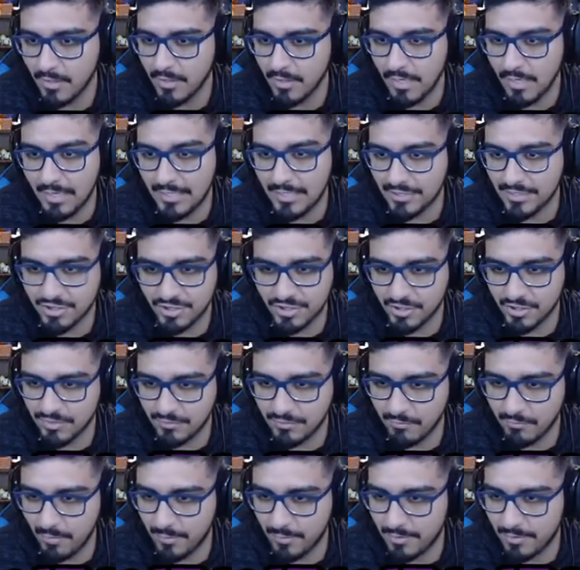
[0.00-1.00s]
I like just
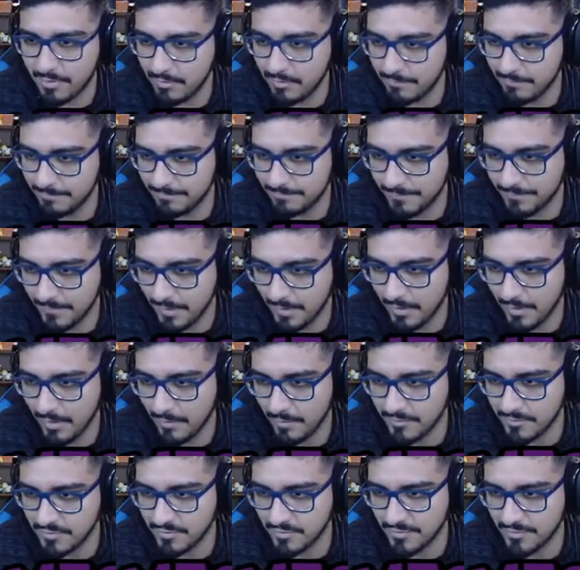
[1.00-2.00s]
remembered that I
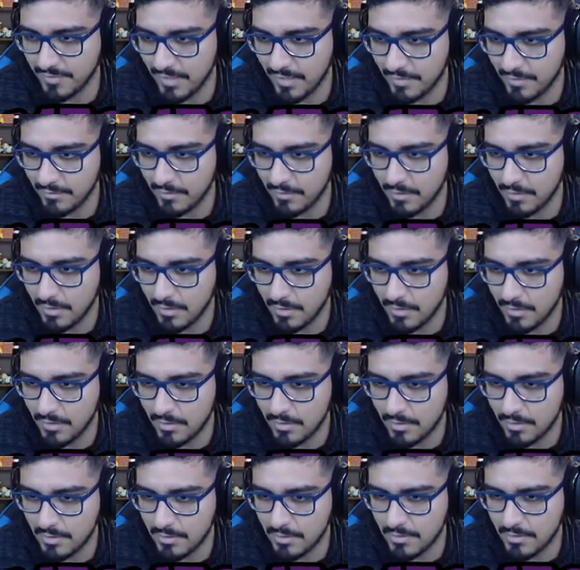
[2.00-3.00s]
was doing that.
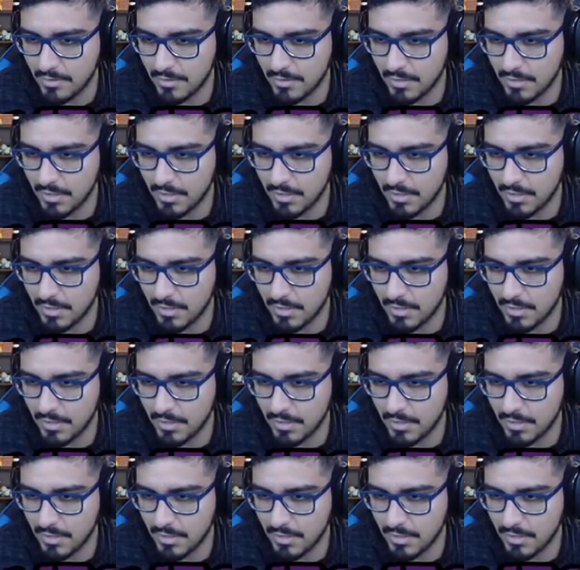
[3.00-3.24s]
Uh,